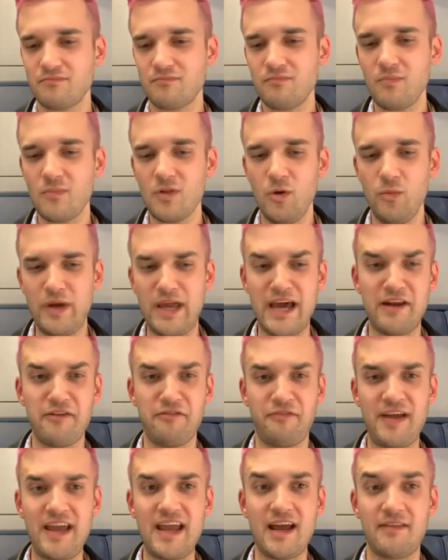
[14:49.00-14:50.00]
we had a
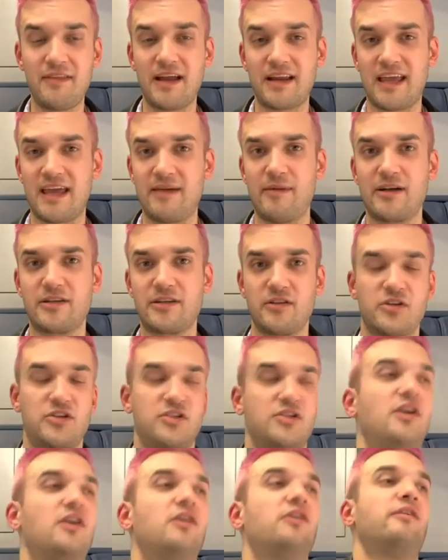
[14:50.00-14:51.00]
fan that came out to the
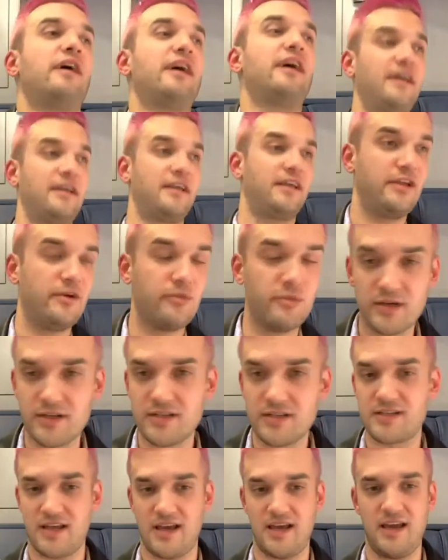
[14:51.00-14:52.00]
show, and he
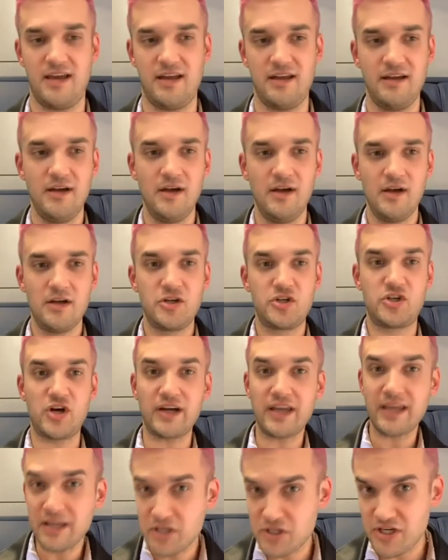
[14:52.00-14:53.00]
was a Chuck
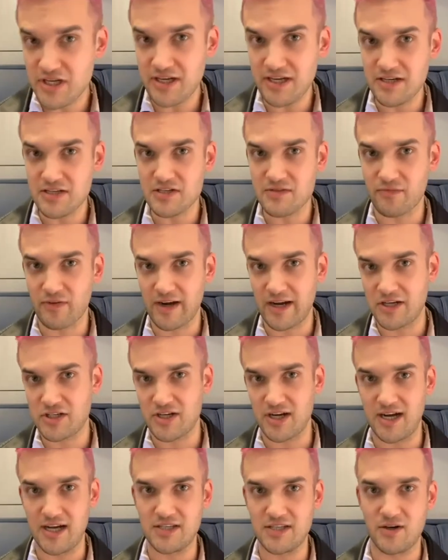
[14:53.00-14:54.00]
E. Cheese
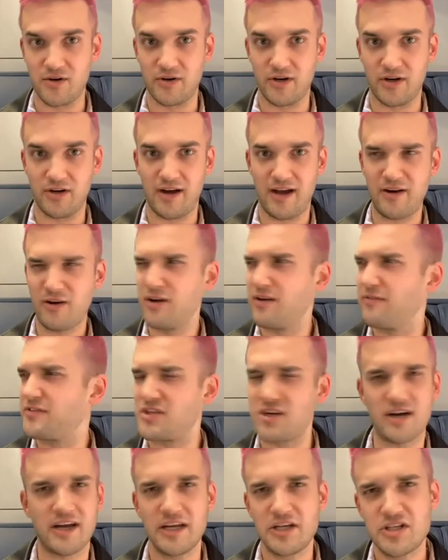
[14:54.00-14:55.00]
franchise owner. I don't know if
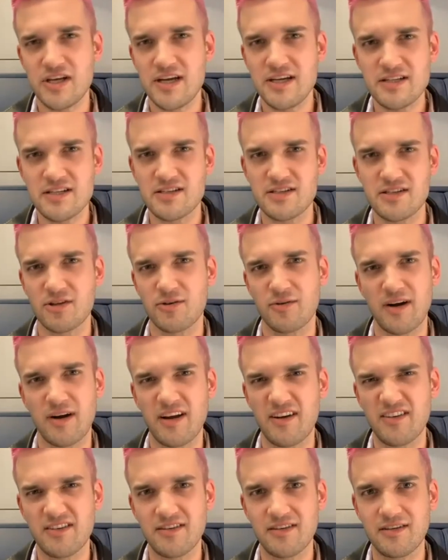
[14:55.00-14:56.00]
Chuck E. Cheese is still
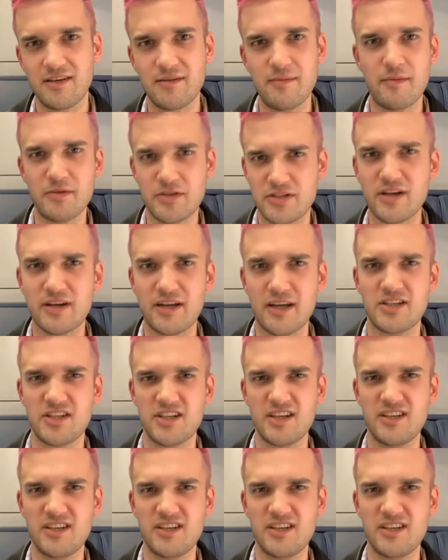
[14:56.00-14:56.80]
around. You remember Chuck E. Cheese?